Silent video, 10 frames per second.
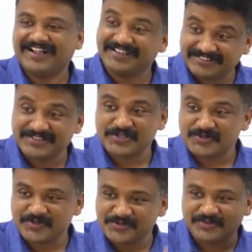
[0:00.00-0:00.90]
Uh, this
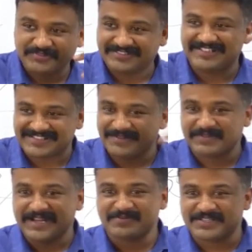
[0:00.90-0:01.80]
is also,
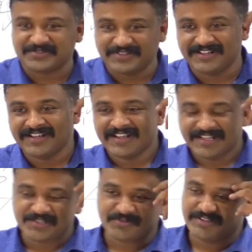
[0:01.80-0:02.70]
sometimes it will,
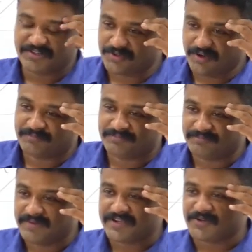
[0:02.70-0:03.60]
it will, you know,
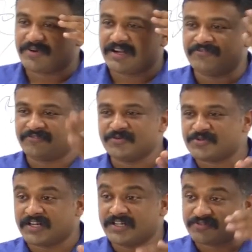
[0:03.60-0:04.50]
make you
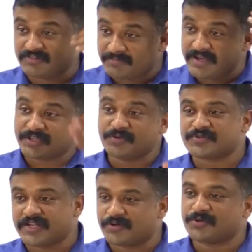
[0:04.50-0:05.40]
confused and it will make you
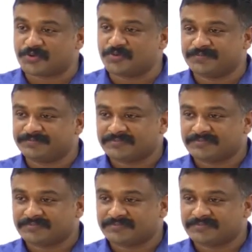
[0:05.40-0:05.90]
psycho too.